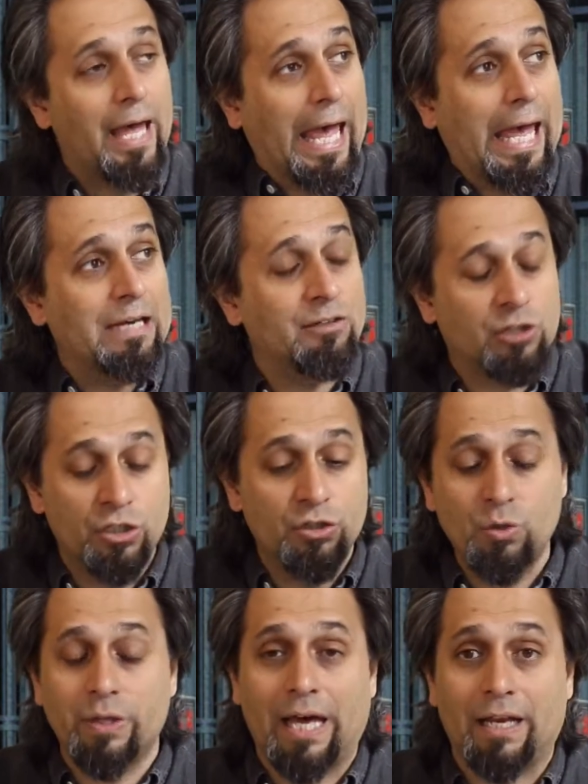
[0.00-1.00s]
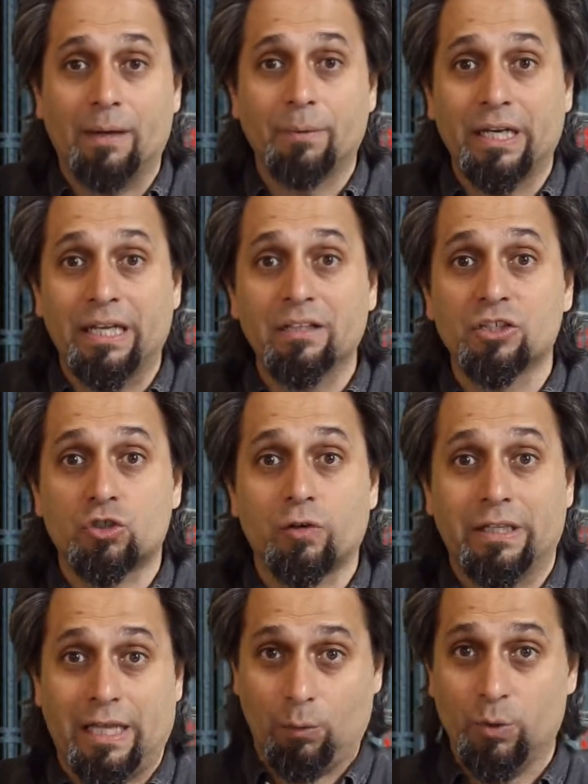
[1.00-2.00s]
And to do that, I'm going to
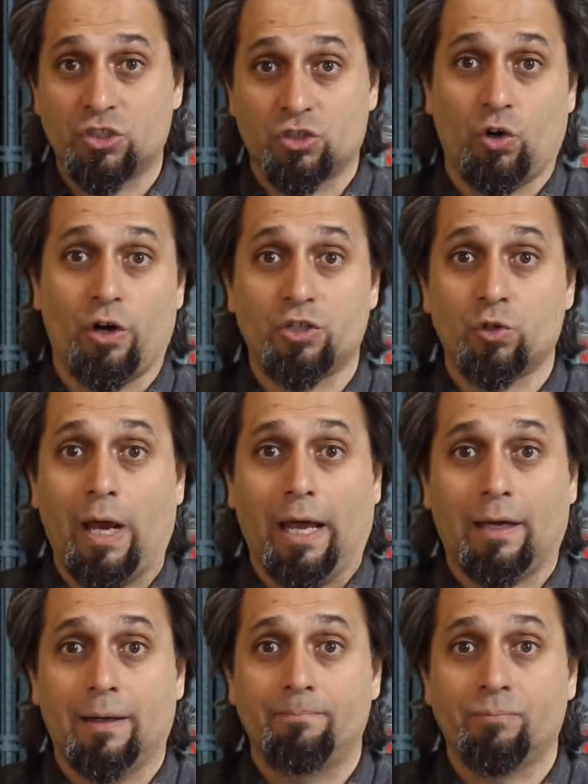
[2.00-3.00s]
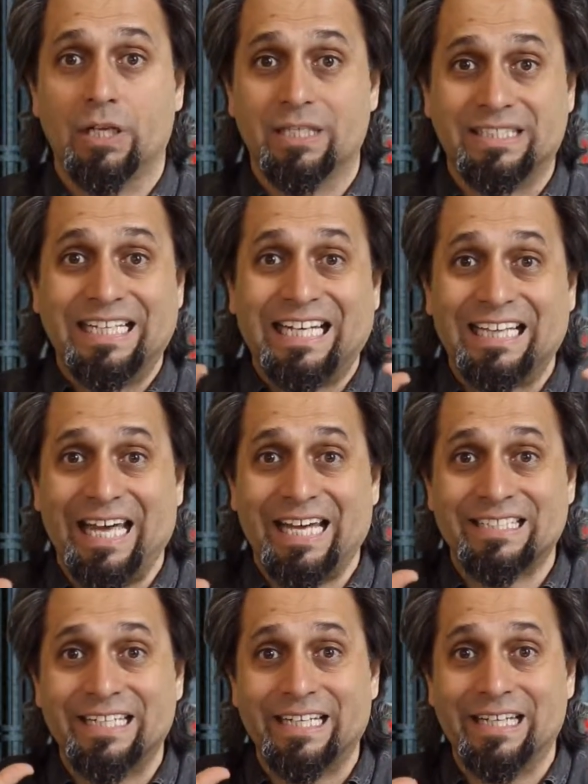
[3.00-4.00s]
illustrate that with Star Trek. It's the
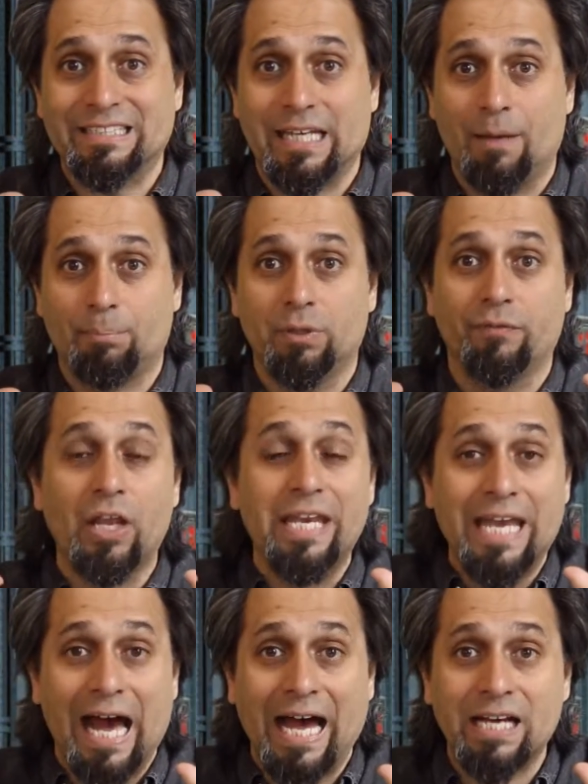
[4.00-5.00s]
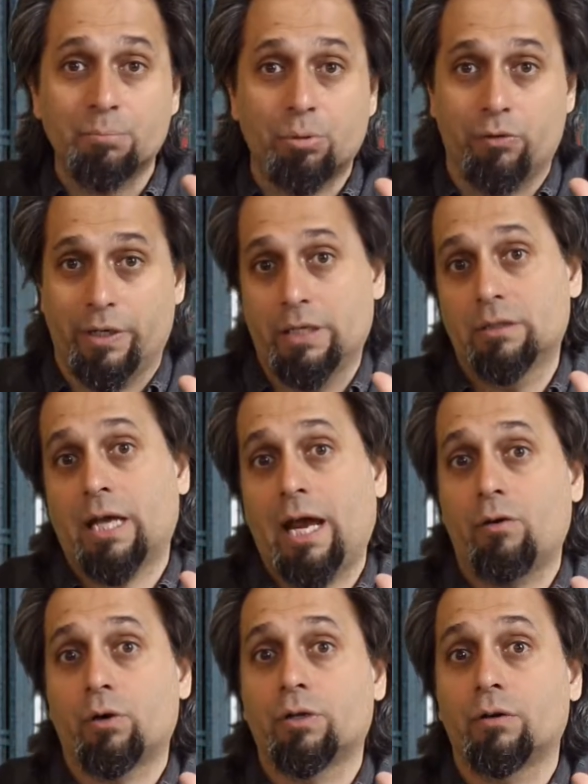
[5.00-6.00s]
classic example of the non-perennial
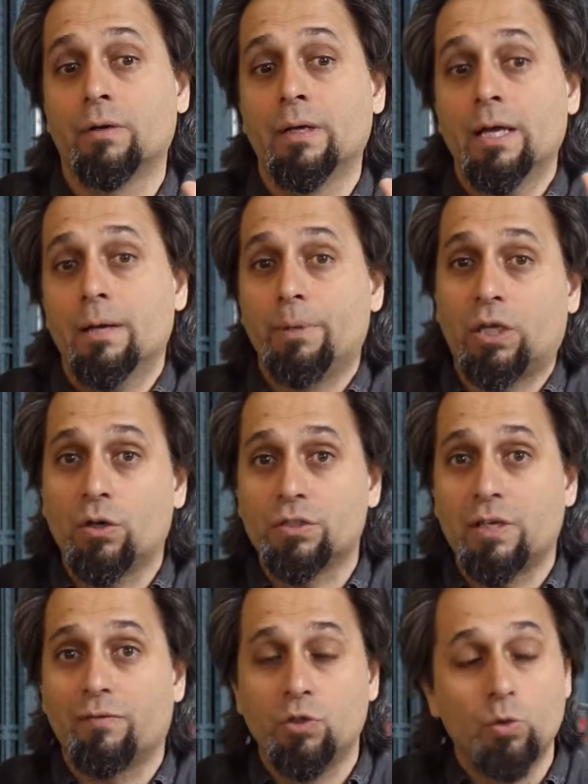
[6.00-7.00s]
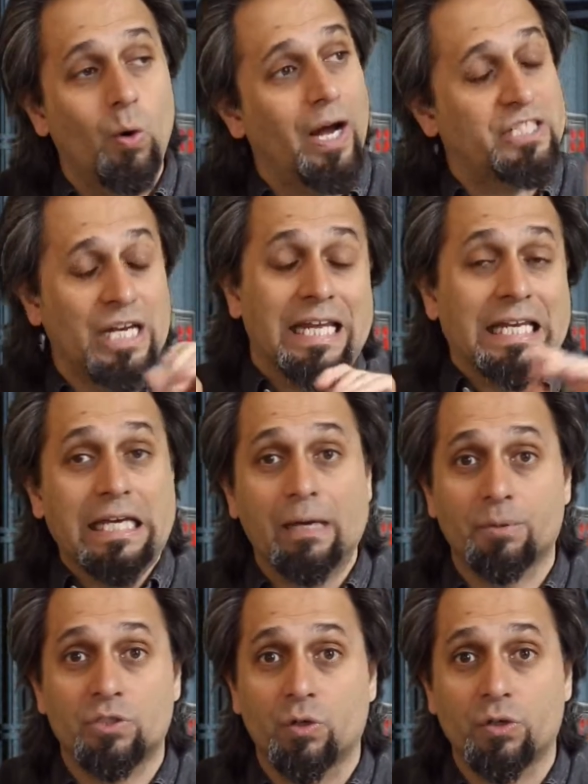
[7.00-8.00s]
character, because if you watch any
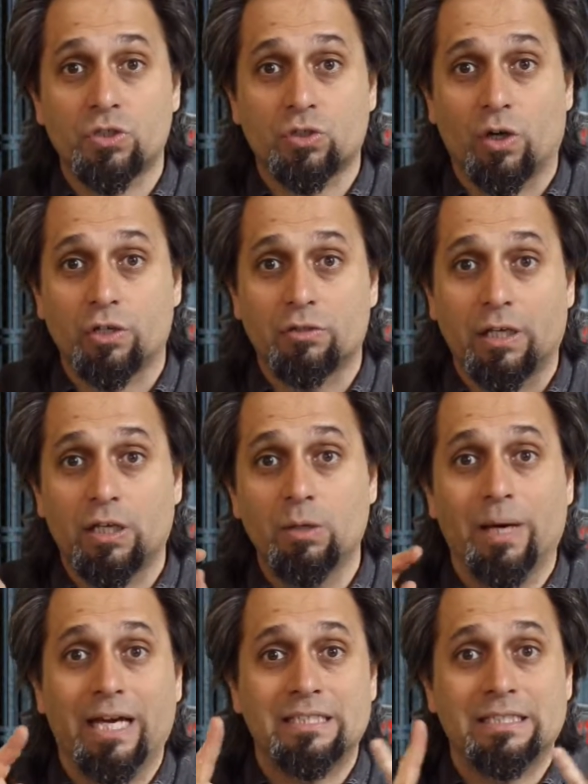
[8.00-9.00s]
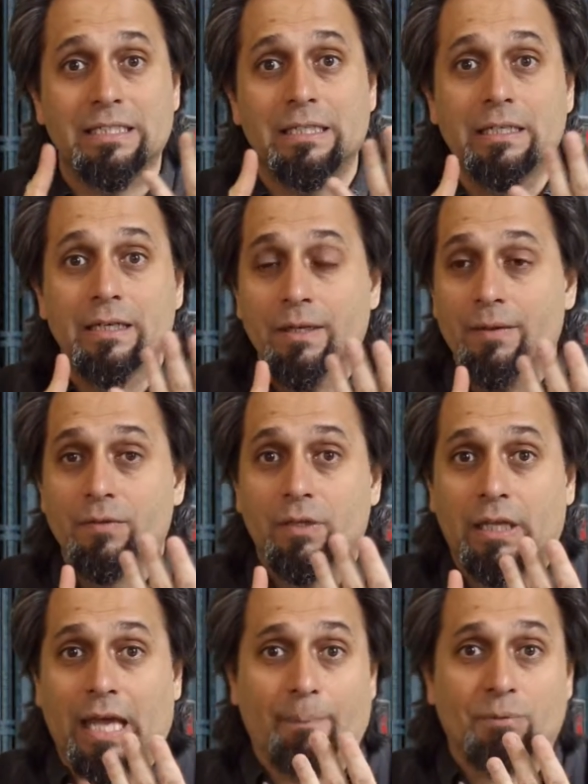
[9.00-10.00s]
episode of Star Trek, you might see
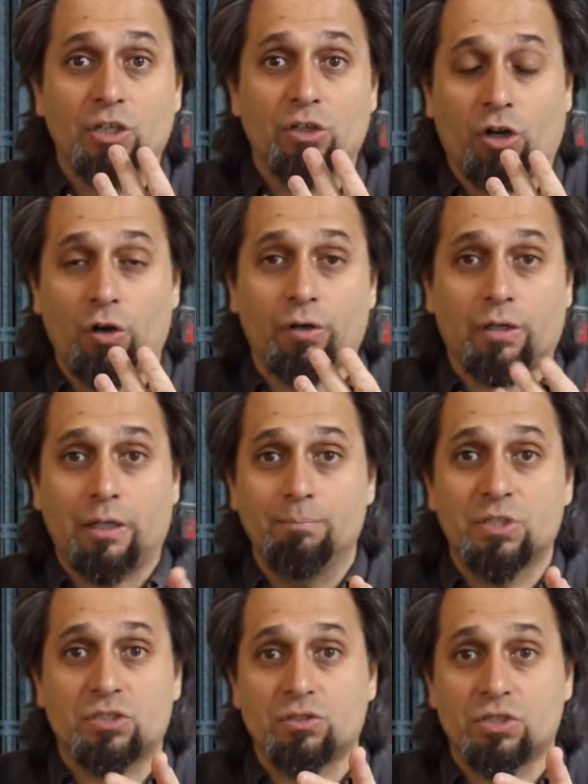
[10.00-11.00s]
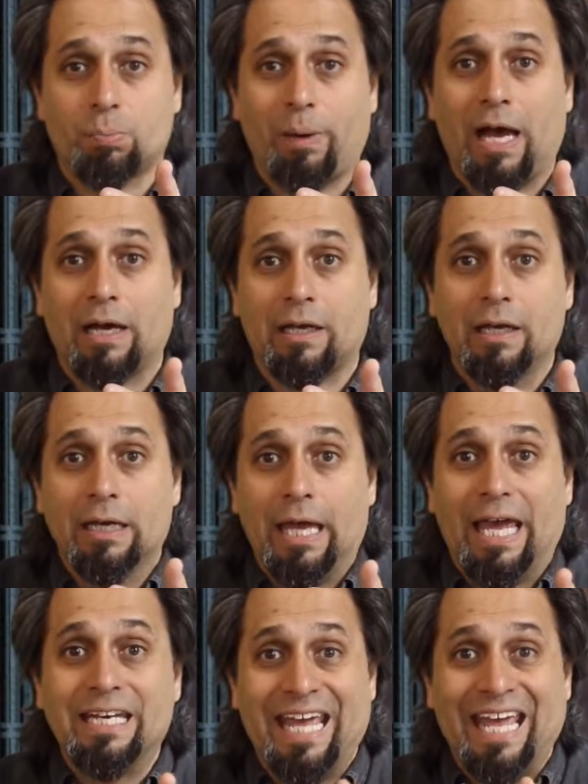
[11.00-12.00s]
Captain Kirk and Mr. Spock
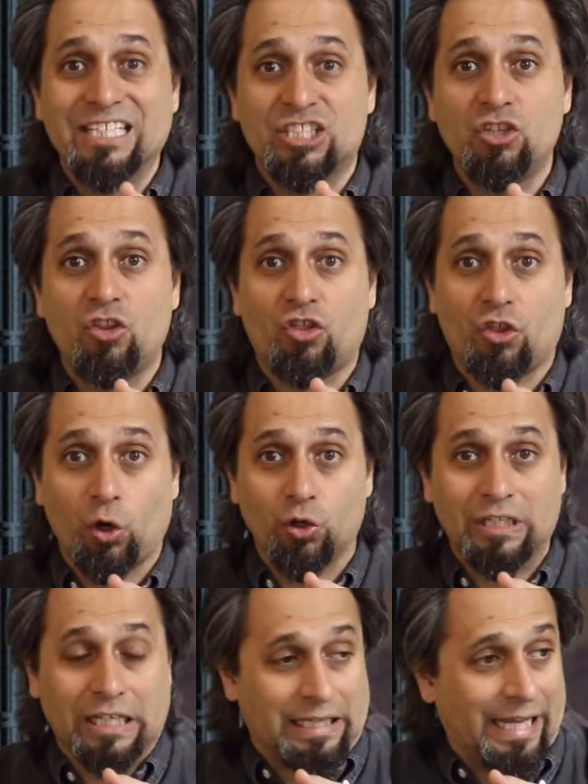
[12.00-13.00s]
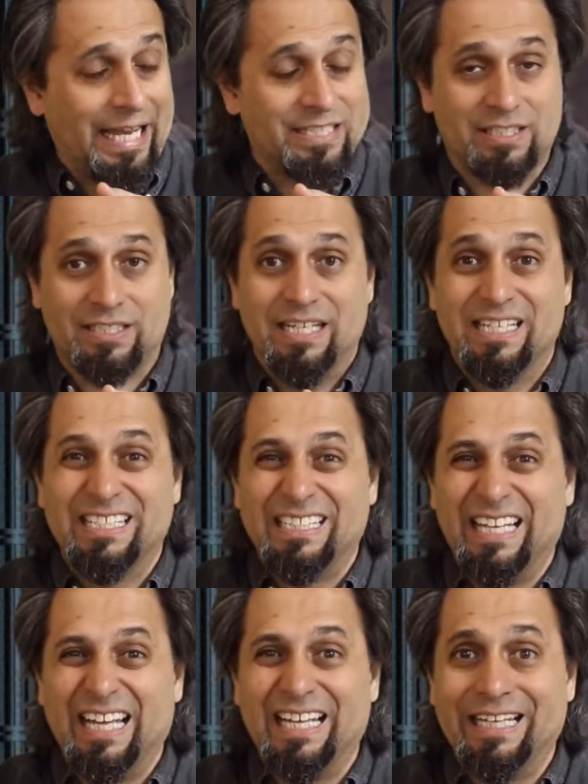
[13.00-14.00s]
and Ensign Third Class
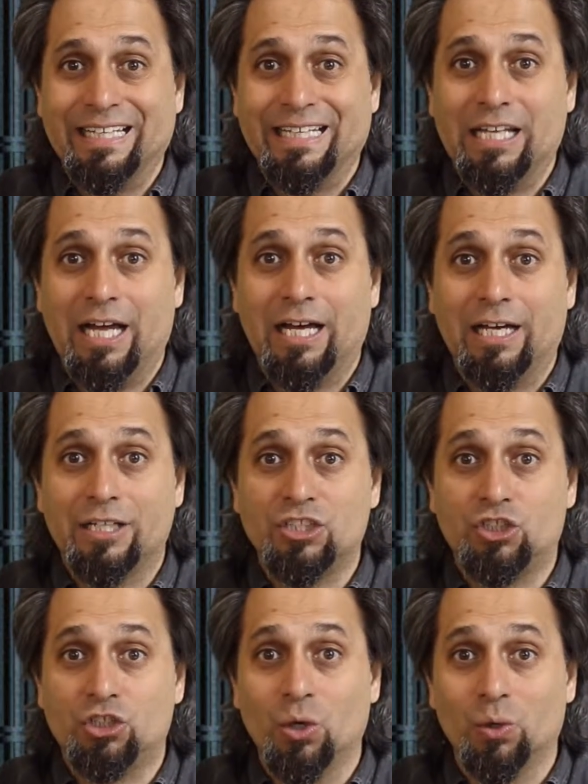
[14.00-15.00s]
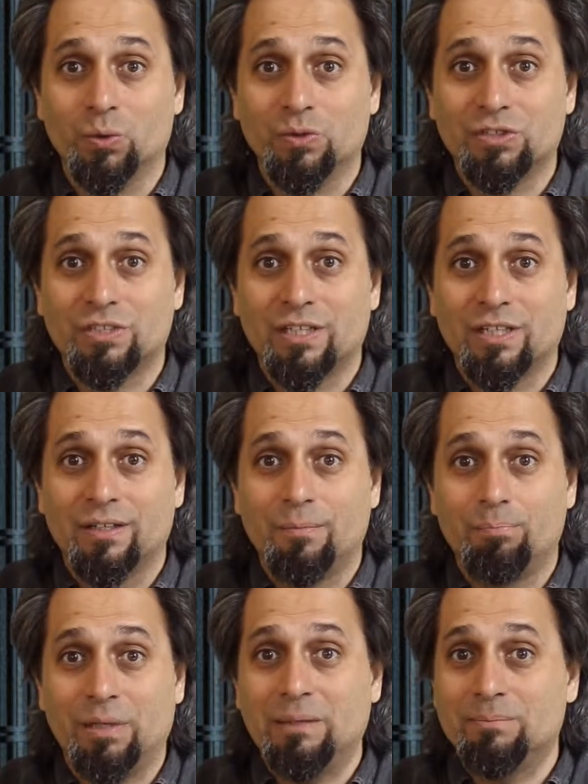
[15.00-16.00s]
uh, Jones
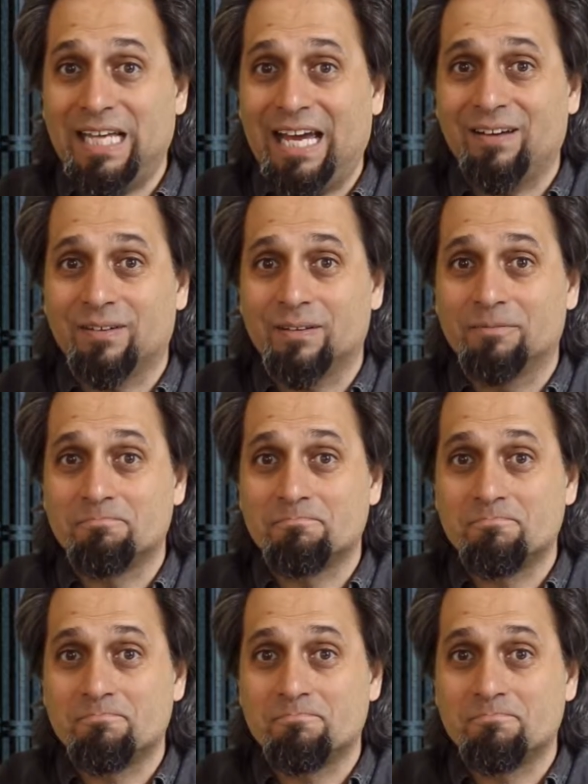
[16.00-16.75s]
beam down.